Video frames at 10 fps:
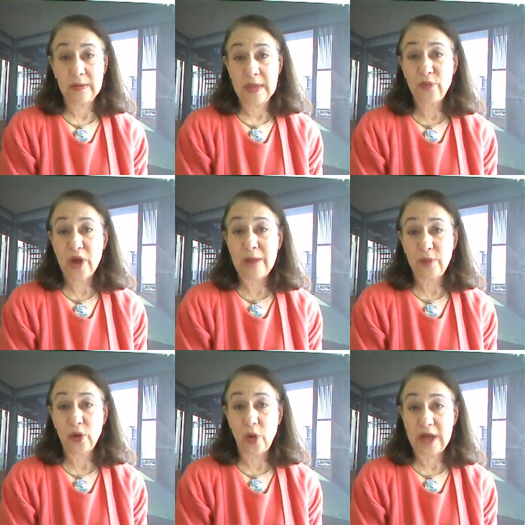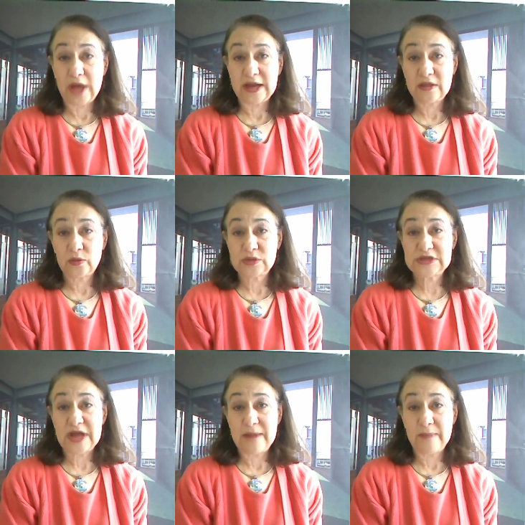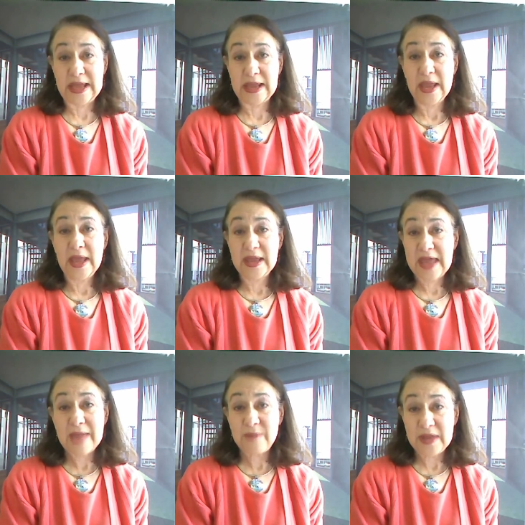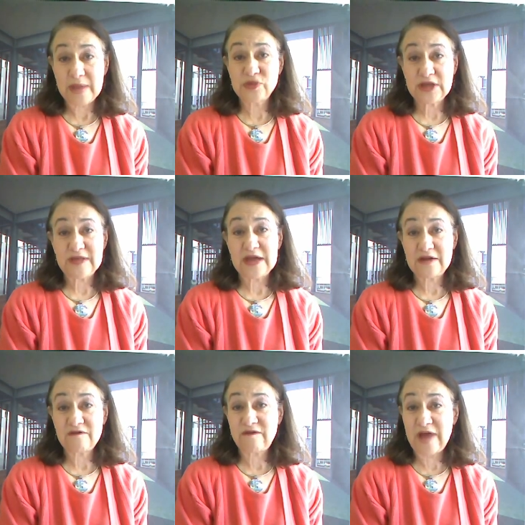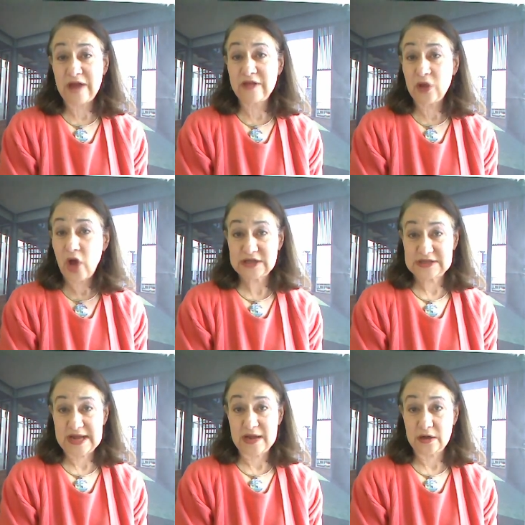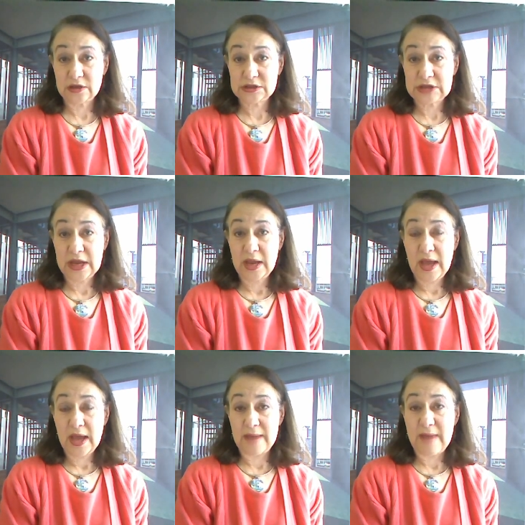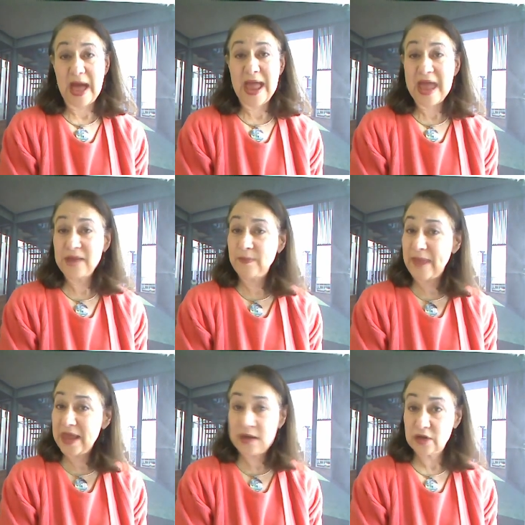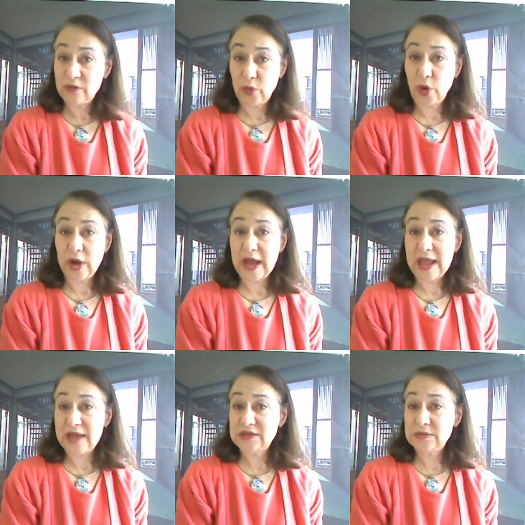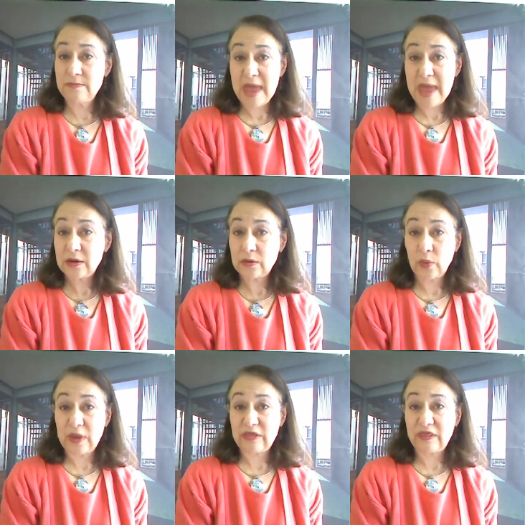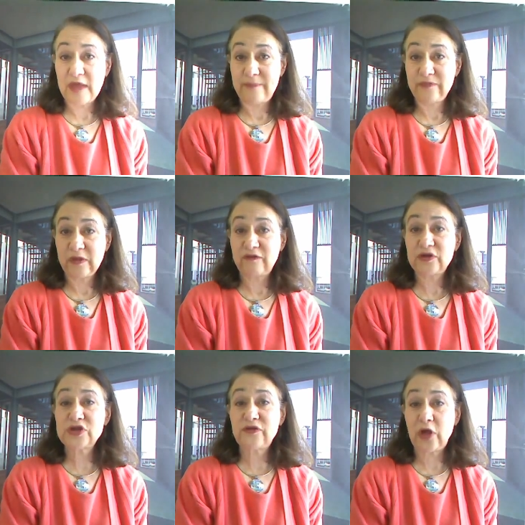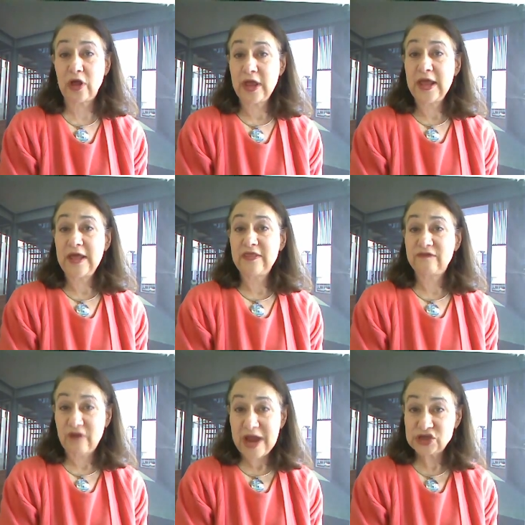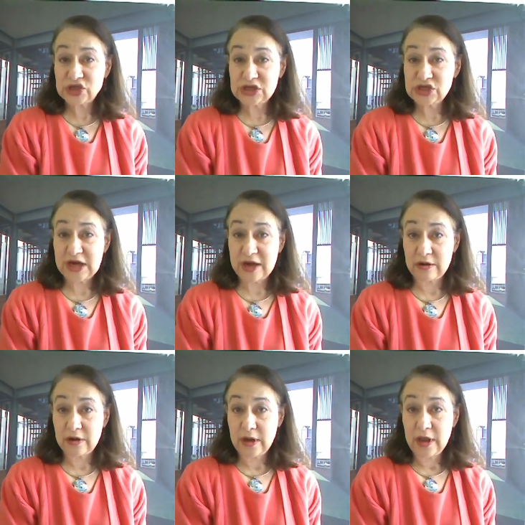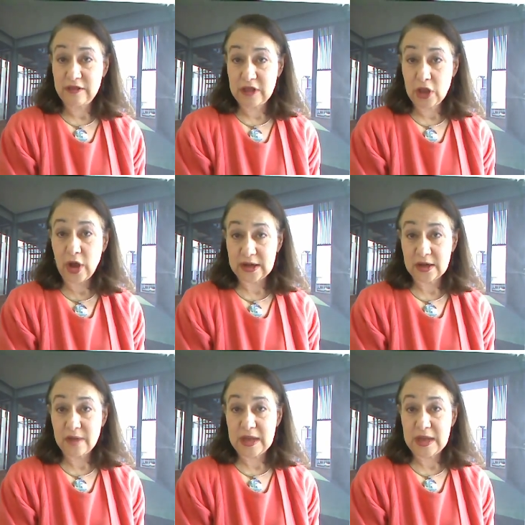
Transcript: improper audit that was done by KPMG, they didn't follow the audit standards. Um, I had been to the board. I had met with, um, first of all, the French had chaired the audit